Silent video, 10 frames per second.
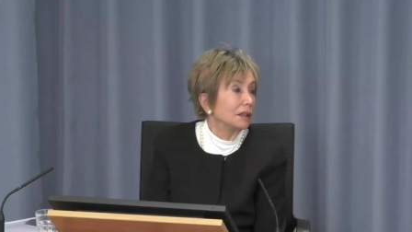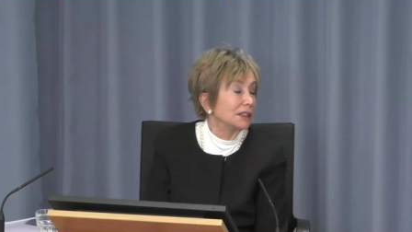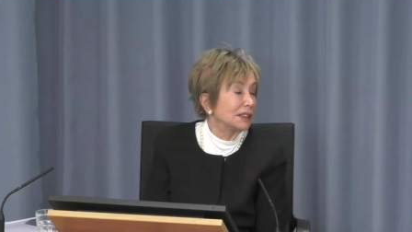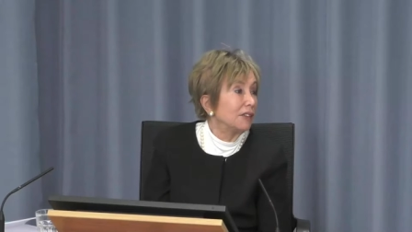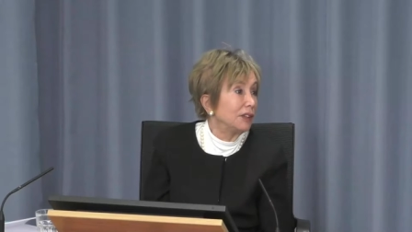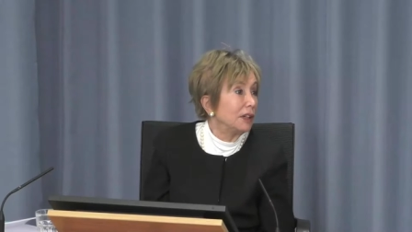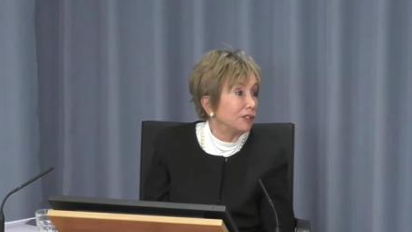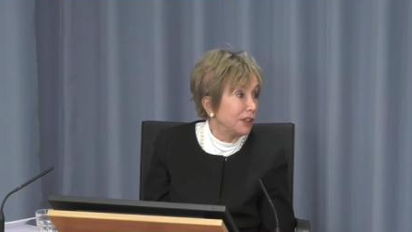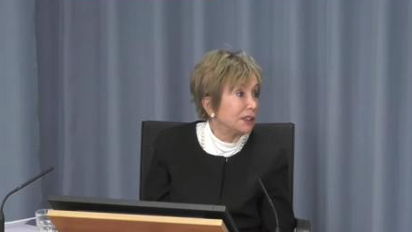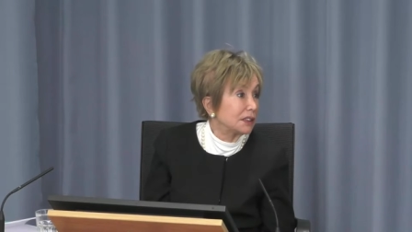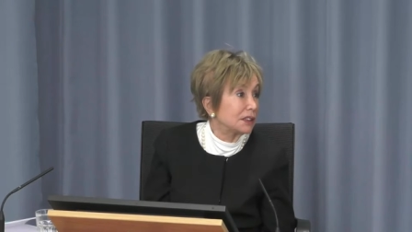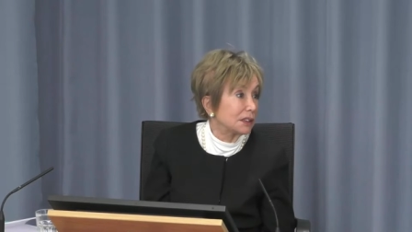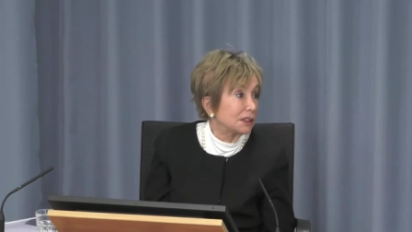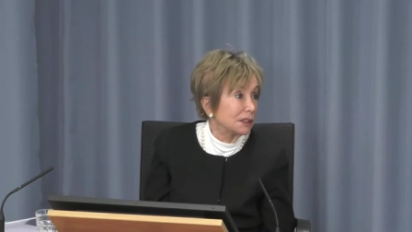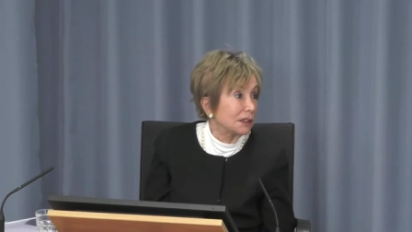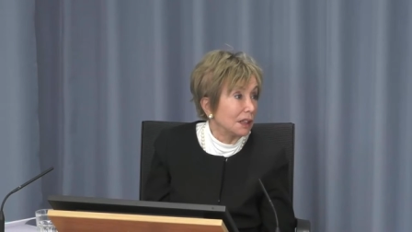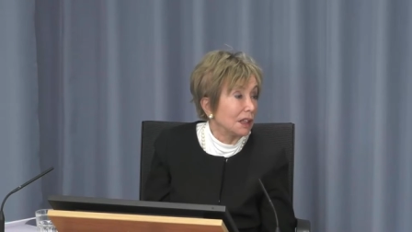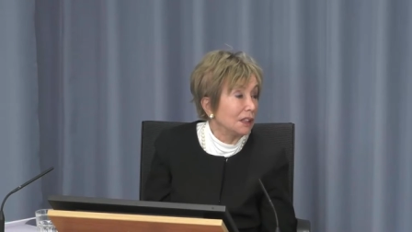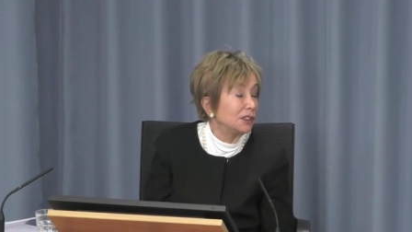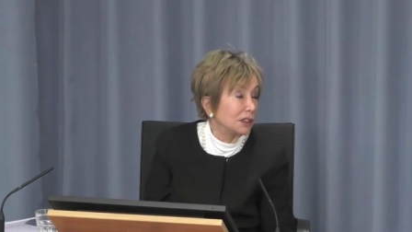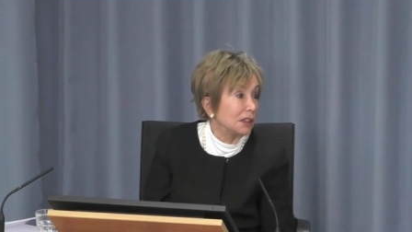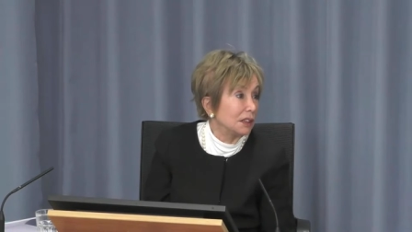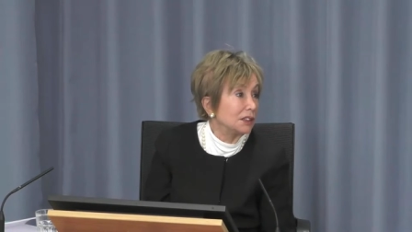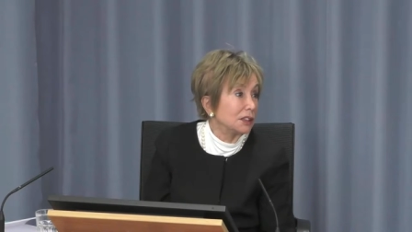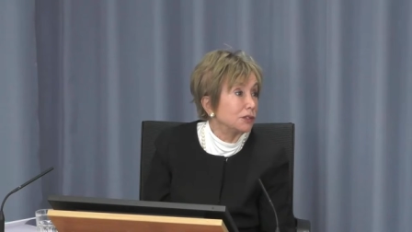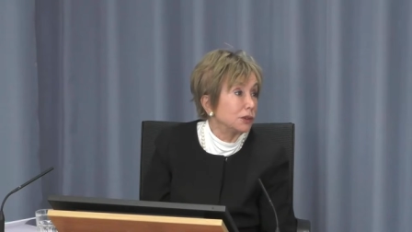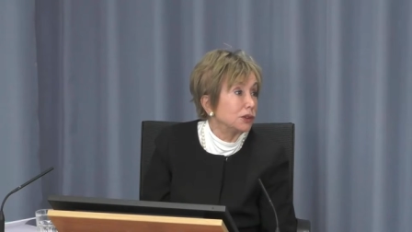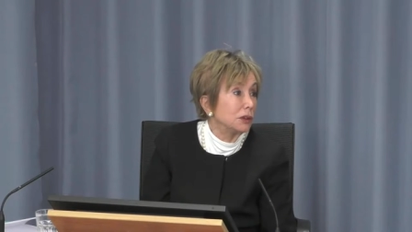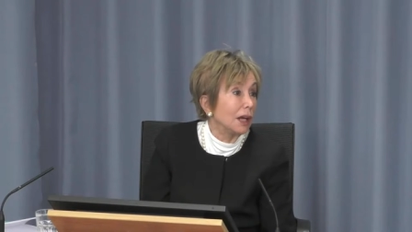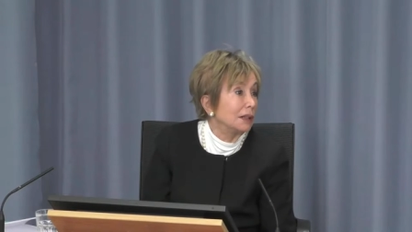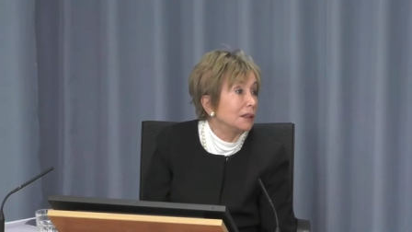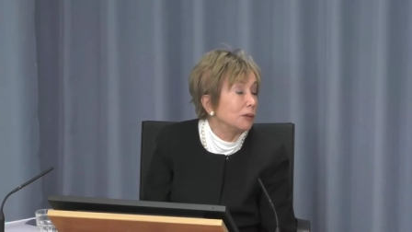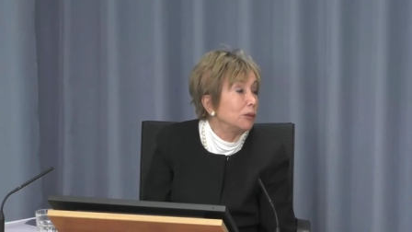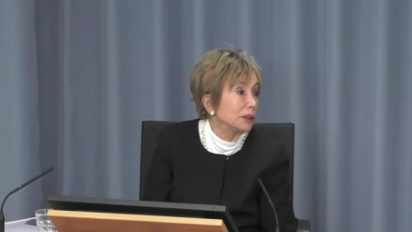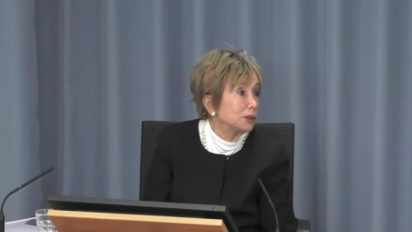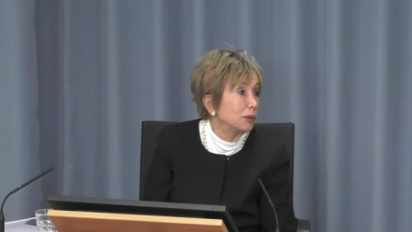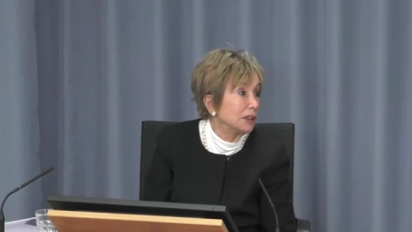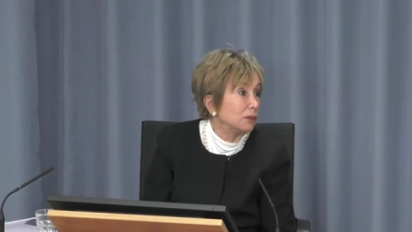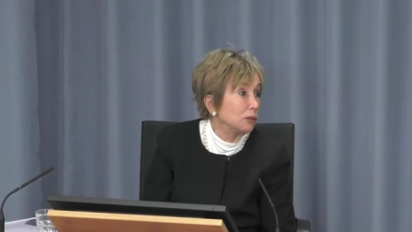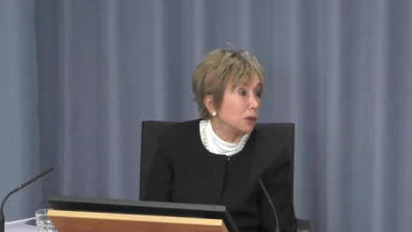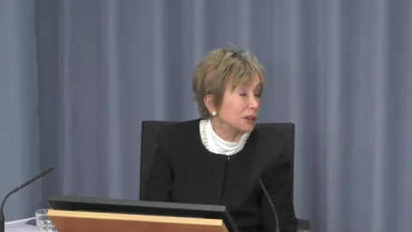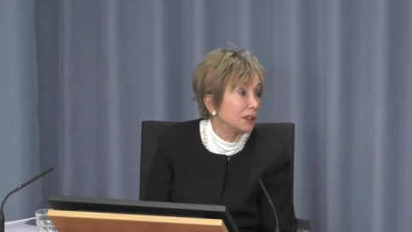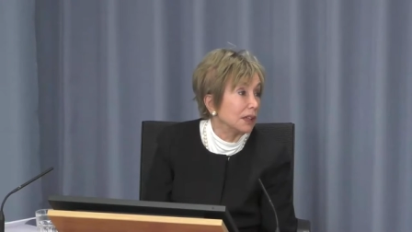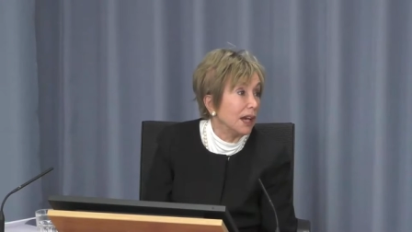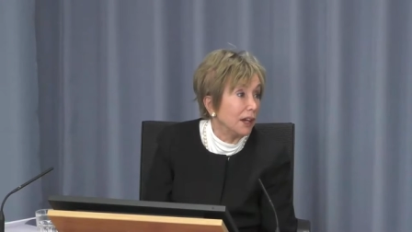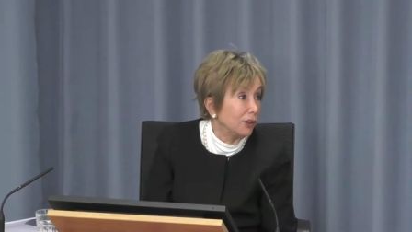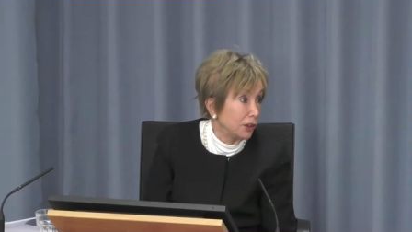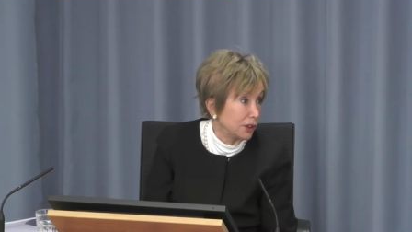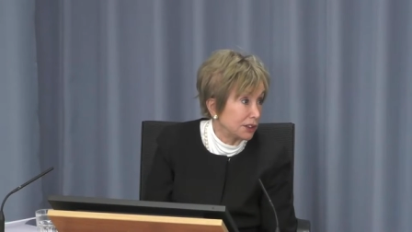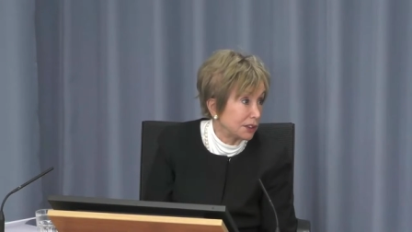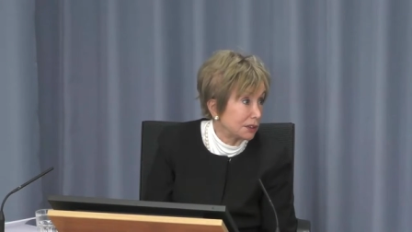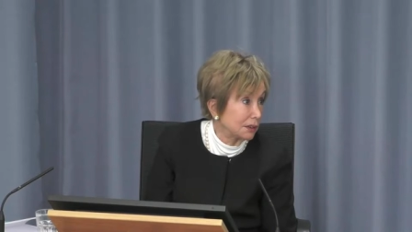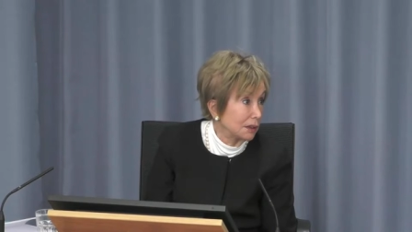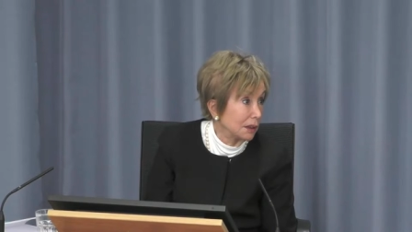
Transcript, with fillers: several risks in, in transfusion, and the worst one was errors.